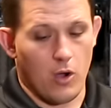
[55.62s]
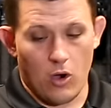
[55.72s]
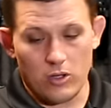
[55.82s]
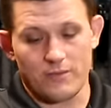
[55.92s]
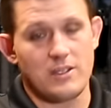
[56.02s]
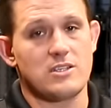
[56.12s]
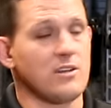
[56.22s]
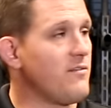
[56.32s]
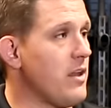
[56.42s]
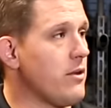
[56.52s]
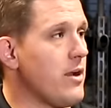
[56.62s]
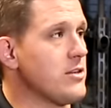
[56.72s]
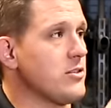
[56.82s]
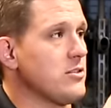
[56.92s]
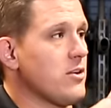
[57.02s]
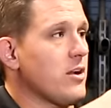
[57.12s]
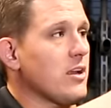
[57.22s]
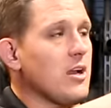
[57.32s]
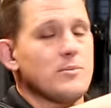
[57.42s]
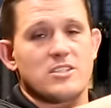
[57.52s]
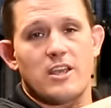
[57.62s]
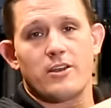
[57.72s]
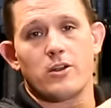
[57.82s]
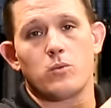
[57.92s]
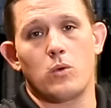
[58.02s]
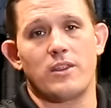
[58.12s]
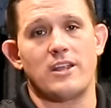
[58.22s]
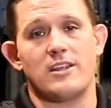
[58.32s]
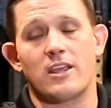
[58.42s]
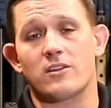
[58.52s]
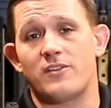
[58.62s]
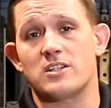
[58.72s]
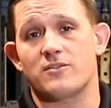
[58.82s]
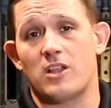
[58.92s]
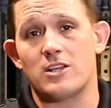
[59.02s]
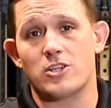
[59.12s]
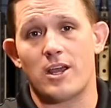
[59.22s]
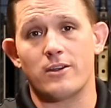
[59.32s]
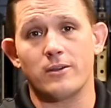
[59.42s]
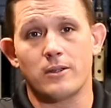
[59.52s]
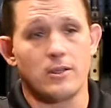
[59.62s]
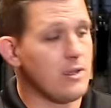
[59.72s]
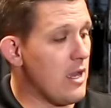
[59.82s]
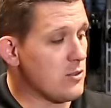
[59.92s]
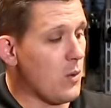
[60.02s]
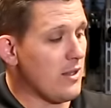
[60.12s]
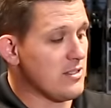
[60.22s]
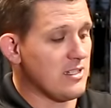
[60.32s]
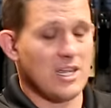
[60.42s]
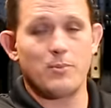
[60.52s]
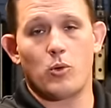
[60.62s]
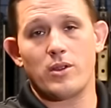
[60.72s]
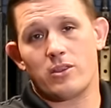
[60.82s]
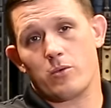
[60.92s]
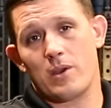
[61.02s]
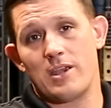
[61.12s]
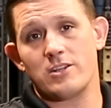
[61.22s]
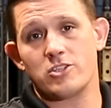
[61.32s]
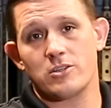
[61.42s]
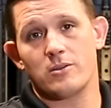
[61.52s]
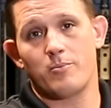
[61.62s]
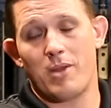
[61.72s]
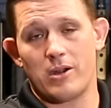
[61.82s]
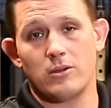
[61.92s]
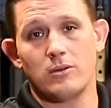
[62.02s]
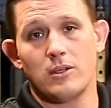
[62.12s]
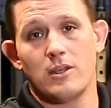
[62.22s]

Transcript: All of these configurations are going to come standard with a Daniel Defense flash hider as well as a 10.3 inch barrel